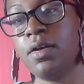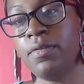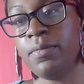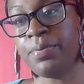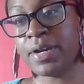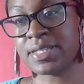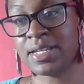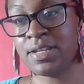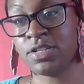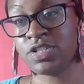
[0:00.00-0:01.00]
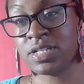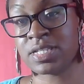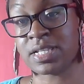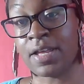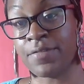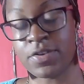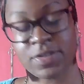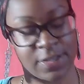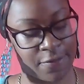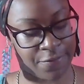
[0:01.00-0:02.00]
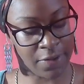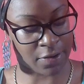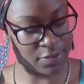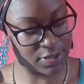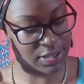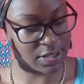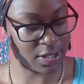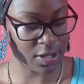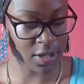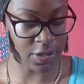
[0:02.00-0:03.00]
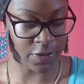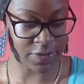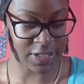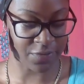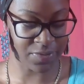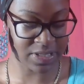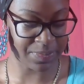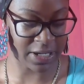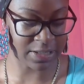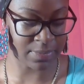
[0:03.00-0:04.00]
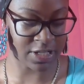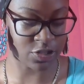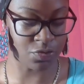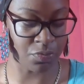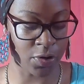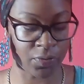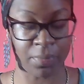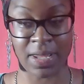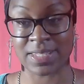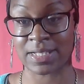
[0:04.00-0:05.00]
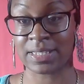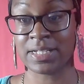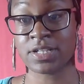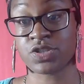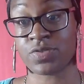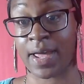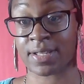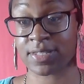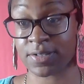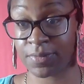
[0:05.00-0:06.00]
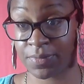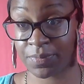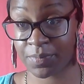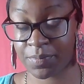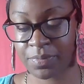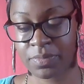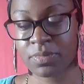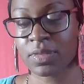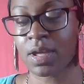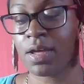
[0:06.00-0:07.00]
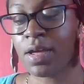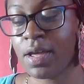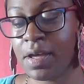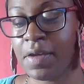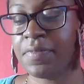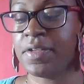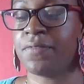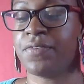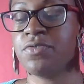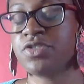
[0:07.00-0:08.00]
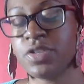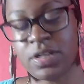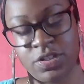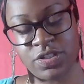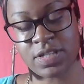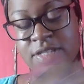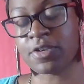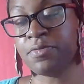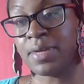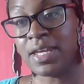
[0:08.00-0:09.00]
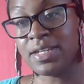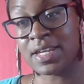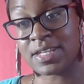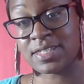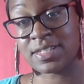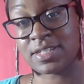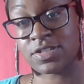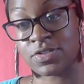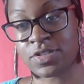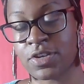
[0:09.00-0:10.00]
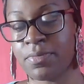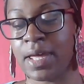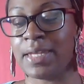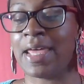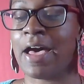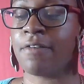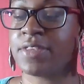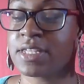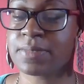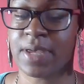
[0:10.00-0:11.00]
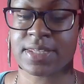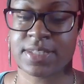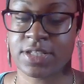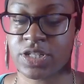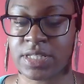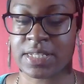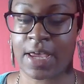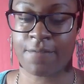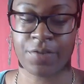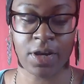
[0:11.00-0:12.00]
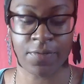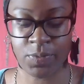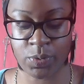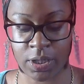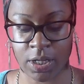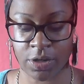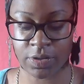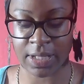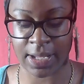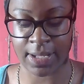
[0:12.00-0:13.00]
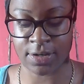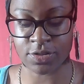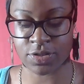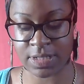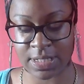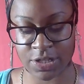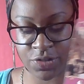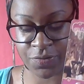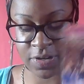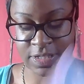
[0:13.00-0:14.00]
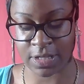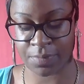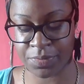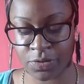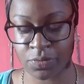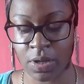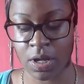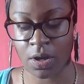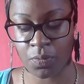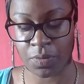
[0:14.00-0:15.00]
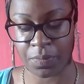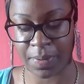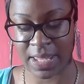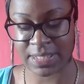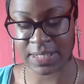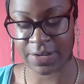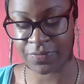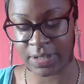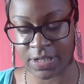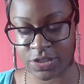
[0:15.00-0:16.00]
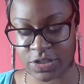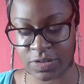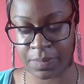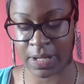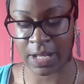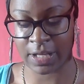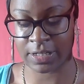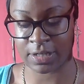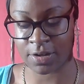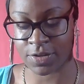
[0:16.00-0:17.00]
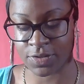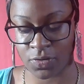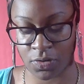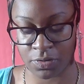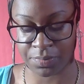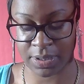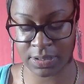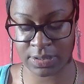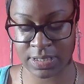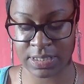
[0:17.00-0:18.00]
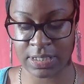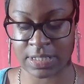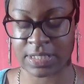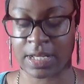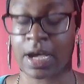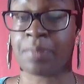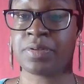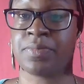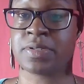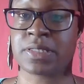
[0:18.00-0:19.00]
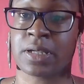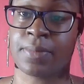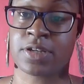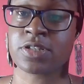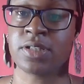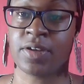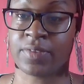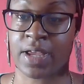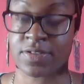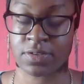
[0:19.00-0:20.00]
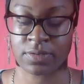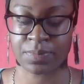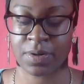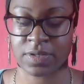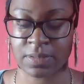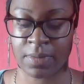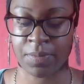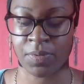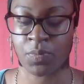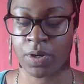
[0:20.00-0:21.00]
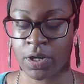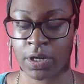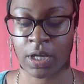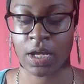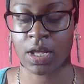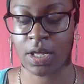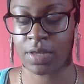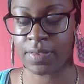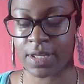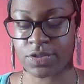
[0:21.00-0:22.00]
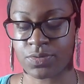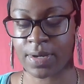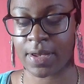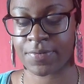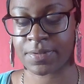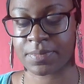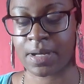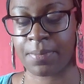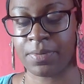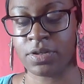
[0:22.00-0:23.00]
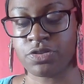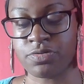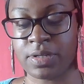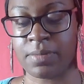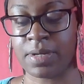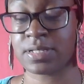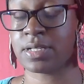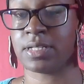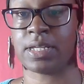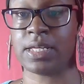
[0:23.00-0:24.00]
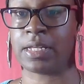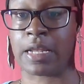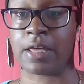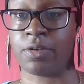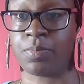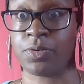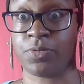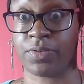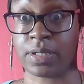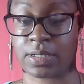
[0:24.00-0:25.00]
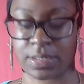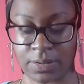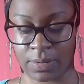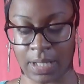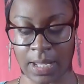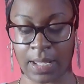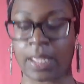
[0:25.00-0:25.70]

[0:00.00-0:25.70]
Present energy is love yourself first. Your self-respect makes you more romantically attractive. And then future energy is soulmate. Yes, this is your soulmate. Now, this message is not for everyone. Underlying energies, let your friends help you with past life relationship behind it. Also codependency, and stay optimistic about your love life. So this person may be worried that you have some type of issue that basically they can help you fix. Okay.